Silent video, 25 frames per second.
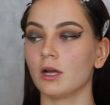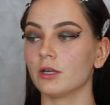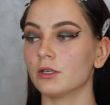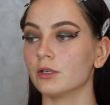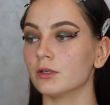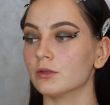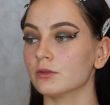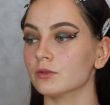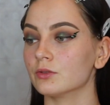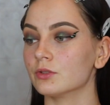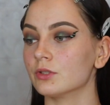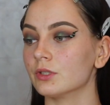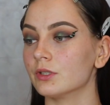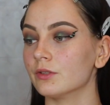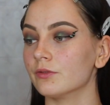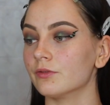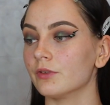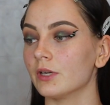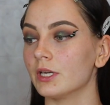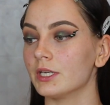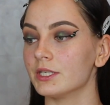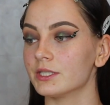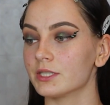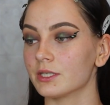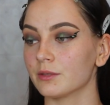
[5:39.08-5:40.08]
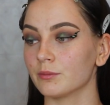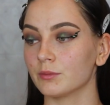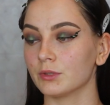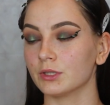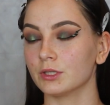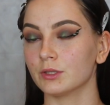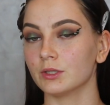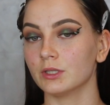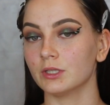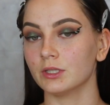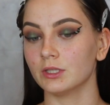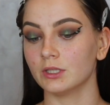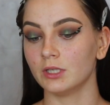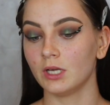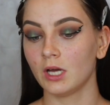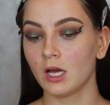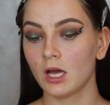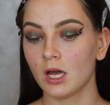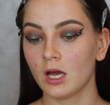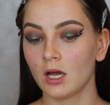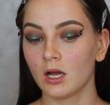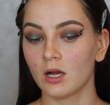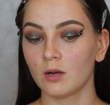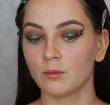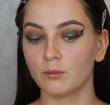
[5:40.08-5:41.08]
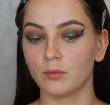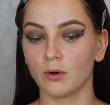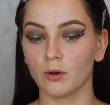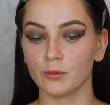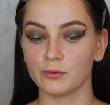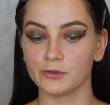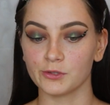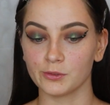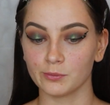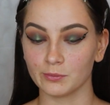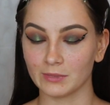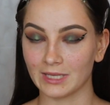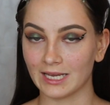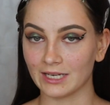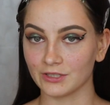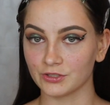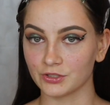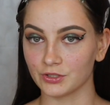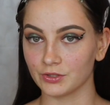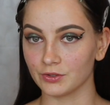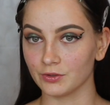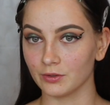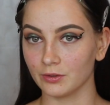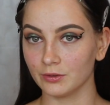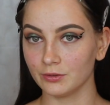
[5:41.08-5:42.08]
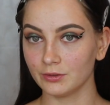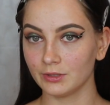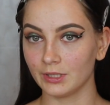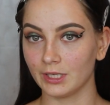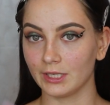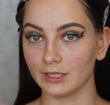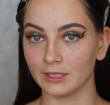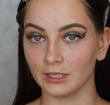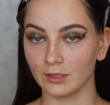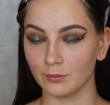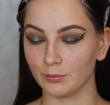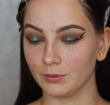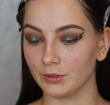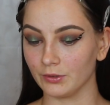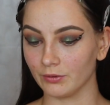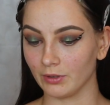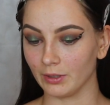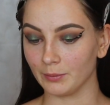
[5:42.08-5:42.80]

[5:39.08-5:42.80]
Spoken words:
I go onto the face, I'm going to pop some lashes on and I'll be